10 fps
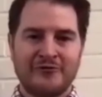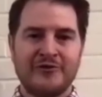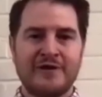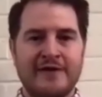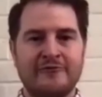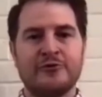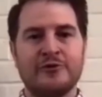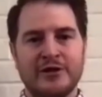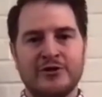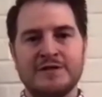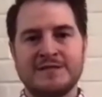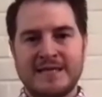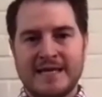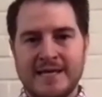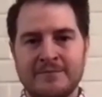for you to have a really good
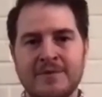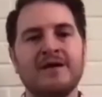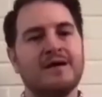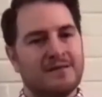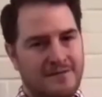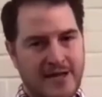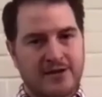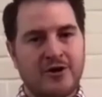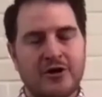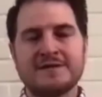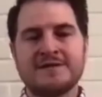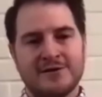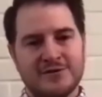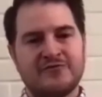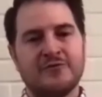team, like an
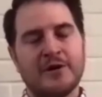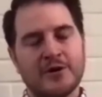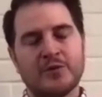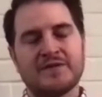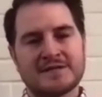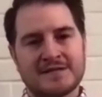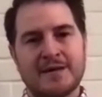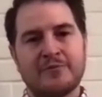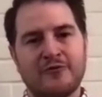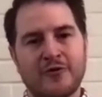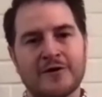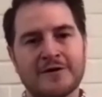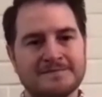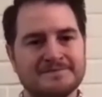architect who's familiar with this type of work.